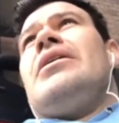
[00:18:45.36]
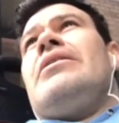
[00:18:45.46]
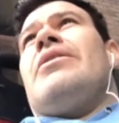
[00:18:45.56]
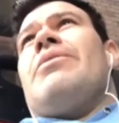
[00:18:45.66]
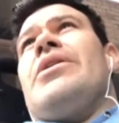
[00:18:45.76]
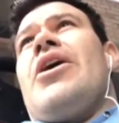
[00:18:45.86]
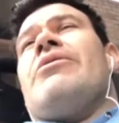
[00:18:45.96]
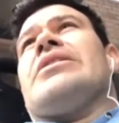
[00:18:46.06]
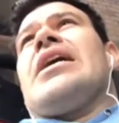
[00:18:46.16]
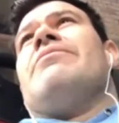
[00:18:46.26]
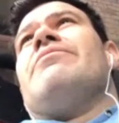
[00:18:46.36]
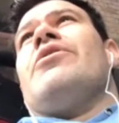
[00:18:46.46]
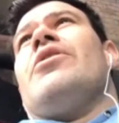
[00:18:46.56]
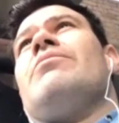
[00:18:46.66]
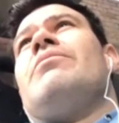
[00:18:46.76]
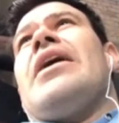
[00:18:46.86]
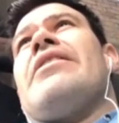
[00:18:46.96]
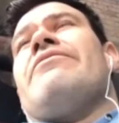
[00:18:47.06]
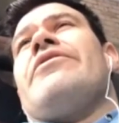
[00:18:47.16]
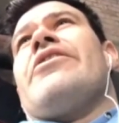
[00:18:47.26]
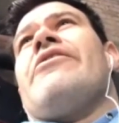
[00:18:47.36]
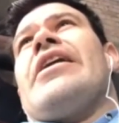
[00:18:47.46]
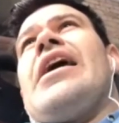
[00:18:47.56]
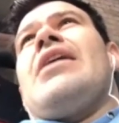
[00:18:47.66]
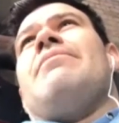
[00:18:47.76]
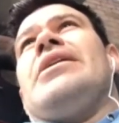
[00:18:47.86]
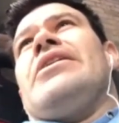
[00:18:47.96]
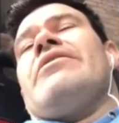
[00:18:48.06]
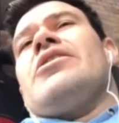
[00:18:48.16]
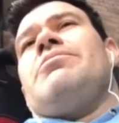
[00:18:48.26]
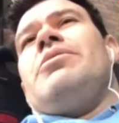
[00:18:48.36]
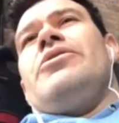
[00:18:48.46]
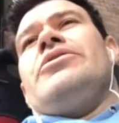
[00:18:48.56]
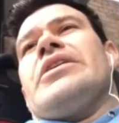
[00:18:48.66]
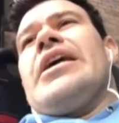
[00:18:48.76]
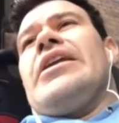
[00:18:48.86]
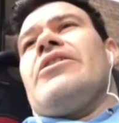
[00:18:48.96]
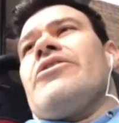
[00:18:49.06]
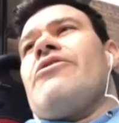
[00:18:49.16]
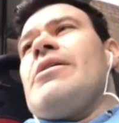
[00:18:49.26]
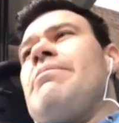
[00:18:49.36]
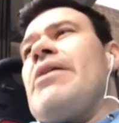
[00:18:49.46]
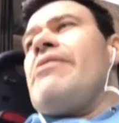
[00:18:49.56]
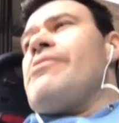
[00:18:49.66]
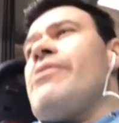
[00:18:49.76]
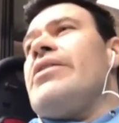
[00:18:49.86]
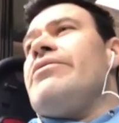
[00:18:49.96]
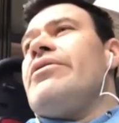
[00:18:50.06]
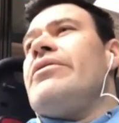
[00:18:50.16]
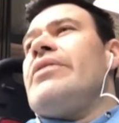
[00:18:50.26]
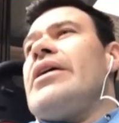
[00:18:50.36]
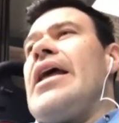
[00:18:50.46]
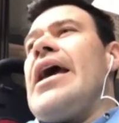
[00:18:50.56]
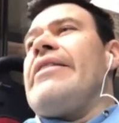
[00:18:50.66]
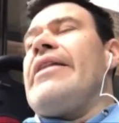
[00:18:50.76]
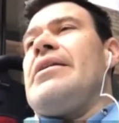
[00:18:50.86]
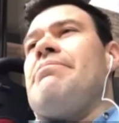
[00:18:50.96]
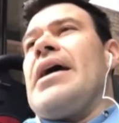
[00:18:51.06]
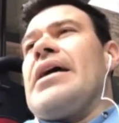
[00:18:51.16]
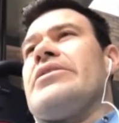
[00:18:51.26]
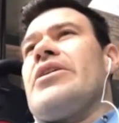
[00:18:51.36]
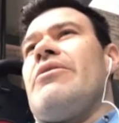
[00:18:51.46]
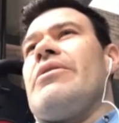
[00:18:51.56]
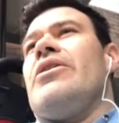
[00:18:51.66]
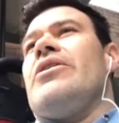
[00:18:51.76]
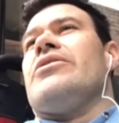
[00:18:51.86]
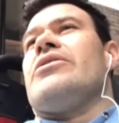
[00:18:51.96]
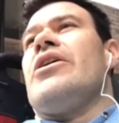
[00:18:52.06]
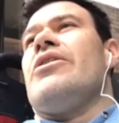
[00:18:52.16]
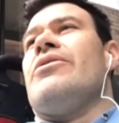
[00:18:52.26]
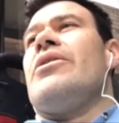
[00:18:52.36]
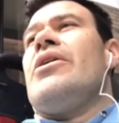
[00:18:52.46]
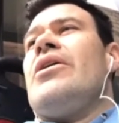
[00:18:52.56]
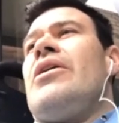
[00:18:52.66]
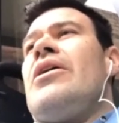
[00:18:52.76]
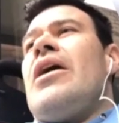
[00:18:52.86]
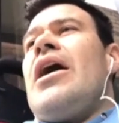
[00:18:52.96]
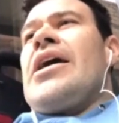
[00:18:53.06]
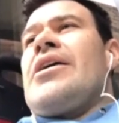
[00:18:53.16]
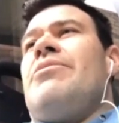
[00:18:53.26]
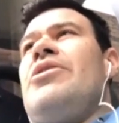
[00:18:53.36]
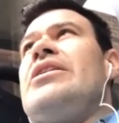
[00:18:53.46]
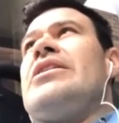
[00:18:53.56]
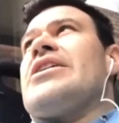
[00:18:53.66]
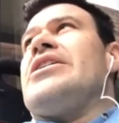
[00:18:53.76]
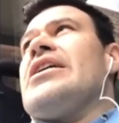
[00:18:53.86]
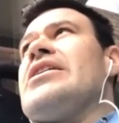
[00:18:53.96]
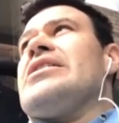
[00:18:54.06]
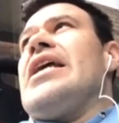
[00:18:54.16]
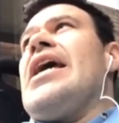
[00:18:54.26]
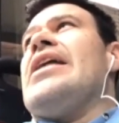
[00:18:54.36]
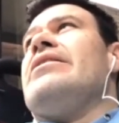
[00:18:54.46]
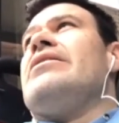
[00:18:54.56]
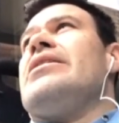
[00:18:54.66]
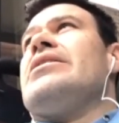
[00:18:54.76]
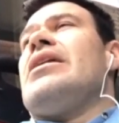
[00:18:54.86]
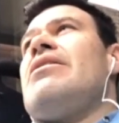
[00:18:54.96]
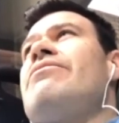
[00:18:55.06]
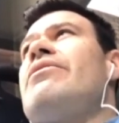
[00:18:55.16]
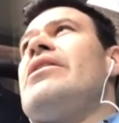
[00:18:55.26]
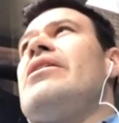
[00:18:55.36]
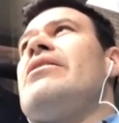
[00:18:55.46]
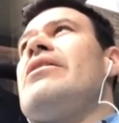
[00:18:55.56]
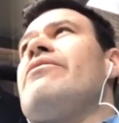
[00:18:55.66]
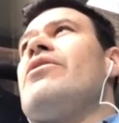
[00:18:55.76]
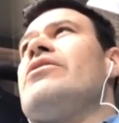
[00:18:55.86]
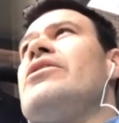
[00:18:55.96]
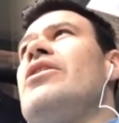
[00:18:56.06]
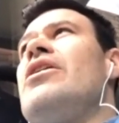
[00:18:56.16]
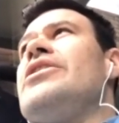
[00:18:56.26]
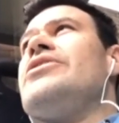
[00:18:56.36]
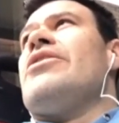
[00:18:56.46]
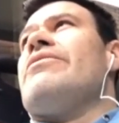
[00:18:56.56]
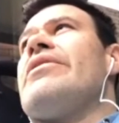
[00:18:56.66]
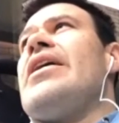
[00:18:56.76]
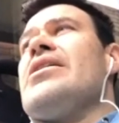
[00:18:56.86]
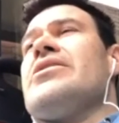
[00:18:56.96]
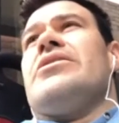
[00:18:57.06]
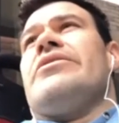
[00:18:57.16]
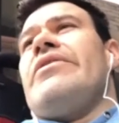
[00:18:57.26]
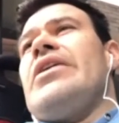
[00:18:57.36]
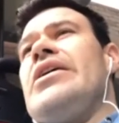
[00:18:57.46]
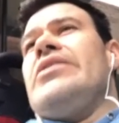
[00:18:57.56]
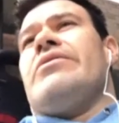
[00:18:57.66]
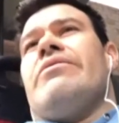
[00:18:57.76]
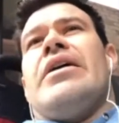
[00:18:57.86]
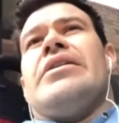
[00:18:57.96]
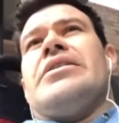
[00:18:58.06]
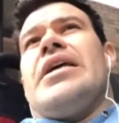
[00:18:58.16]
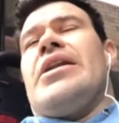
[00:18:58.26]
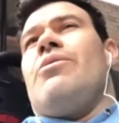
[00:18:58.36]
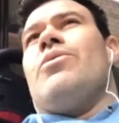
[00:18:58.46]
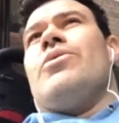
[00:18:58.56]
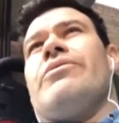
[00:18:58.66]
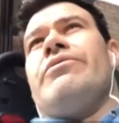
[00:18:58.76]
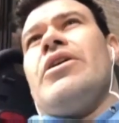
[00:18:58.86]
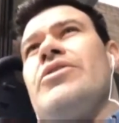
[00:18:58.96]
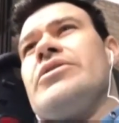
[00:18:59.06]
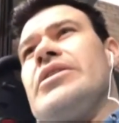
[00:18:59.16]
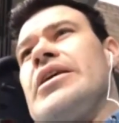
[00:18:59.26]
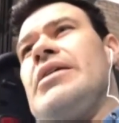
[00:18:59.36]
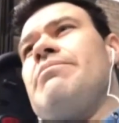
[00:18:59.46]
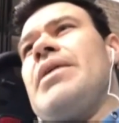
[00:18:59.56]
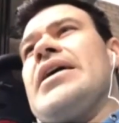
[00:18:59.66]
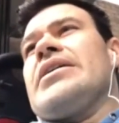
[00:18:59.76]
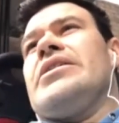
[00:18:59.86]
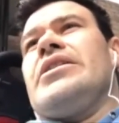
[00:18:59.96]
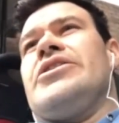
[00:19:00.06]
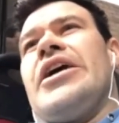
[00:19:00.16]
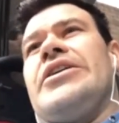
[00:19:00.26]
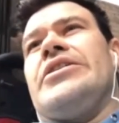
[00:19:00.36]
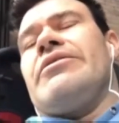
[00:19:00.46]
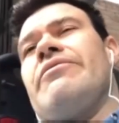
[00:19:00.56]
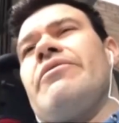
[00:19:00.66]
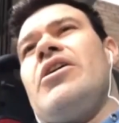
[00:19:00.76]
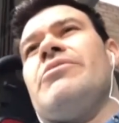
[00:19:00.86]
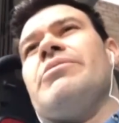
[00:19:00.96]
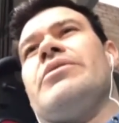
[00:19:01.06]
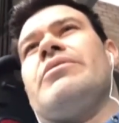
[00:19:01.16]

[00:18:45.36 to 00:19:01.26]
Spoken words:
that we know it's come from, and then figure out how many of those pollutants are getting on the Great Barrier Reef and how that impact is going on. So our communities actually understand this stuff, and they've got the knowledge over thousands of years of understanding water flows and the impacts and the changing environment.